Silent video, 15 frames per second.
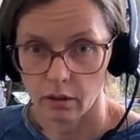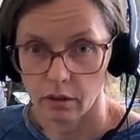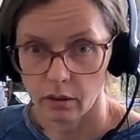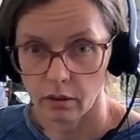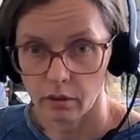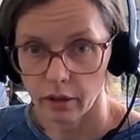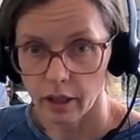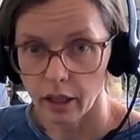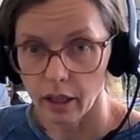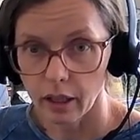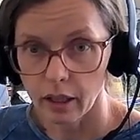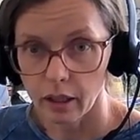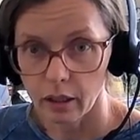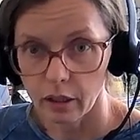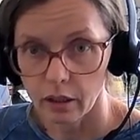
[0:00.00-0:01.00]
Okay,
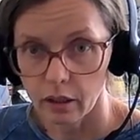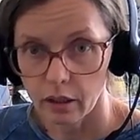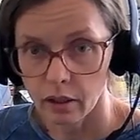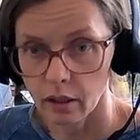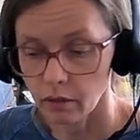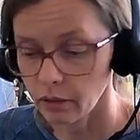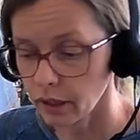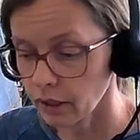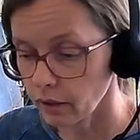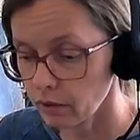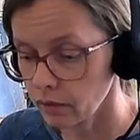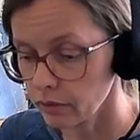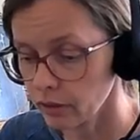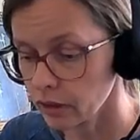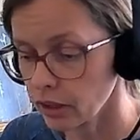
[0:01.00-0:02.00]
going
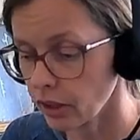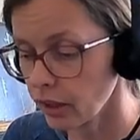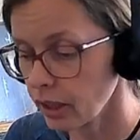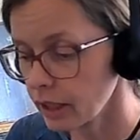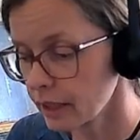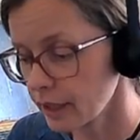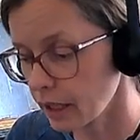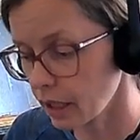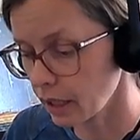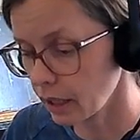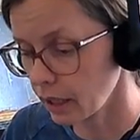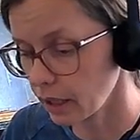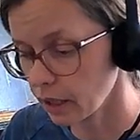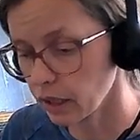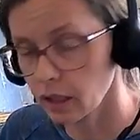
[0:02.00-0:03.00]
over to this side.